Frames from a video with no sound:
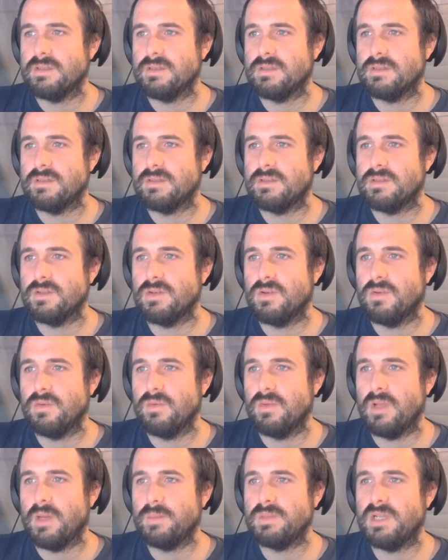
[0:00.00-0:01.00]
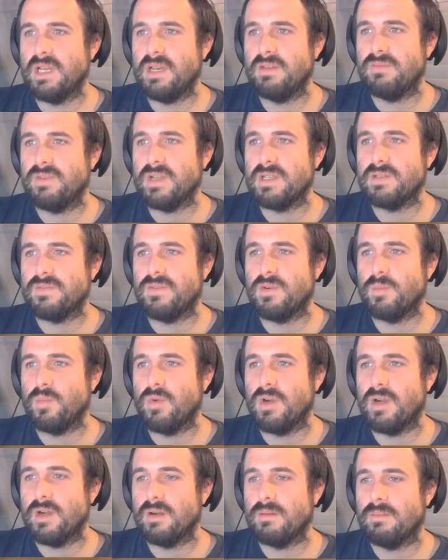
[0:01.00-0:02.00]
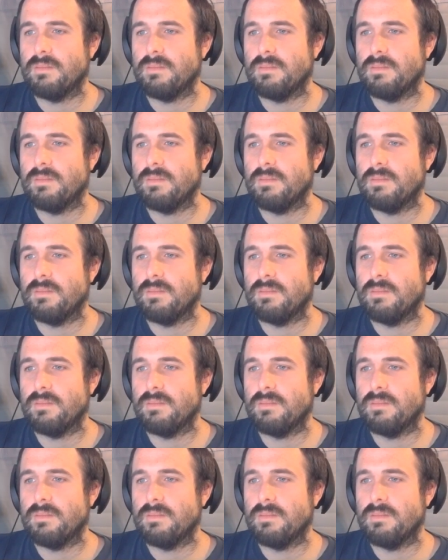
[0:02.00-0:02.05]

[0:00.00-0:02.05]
So updating device firmware,